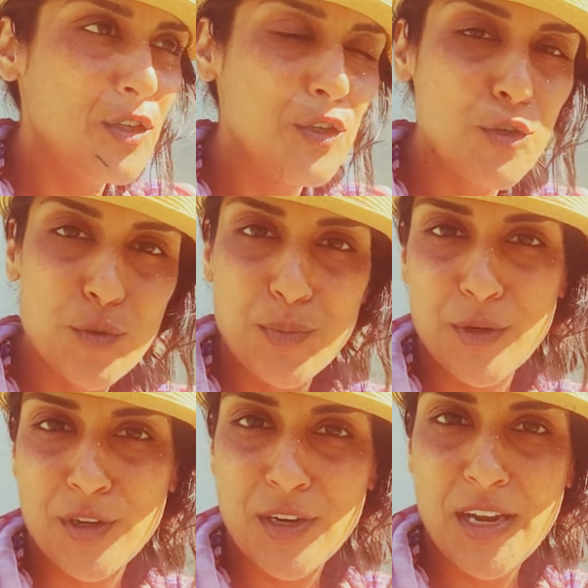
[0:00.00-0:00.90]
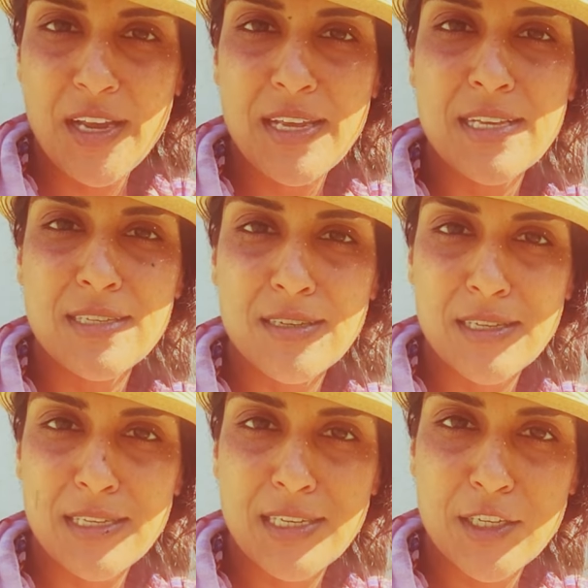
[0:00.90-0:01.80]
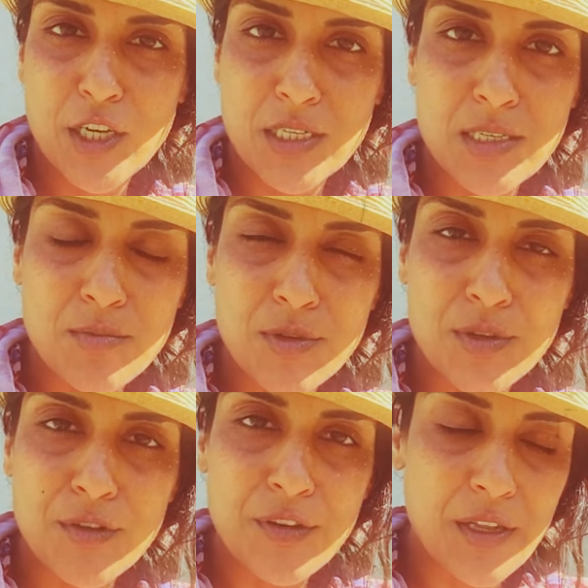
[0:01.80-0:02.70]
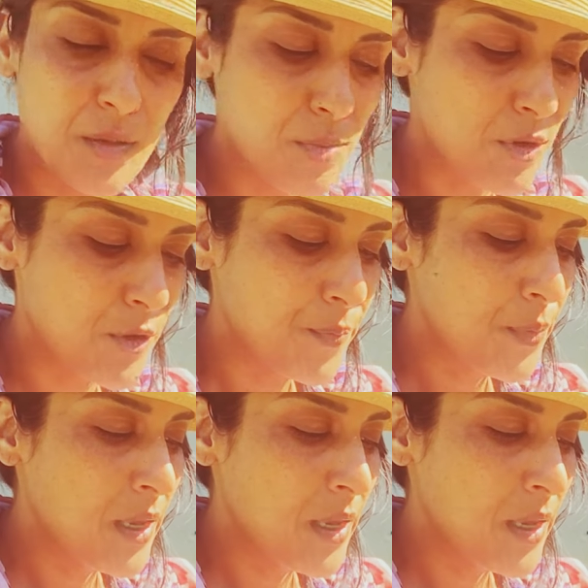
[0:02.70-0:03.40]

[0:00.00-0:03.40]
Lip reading: super easily digestible and available.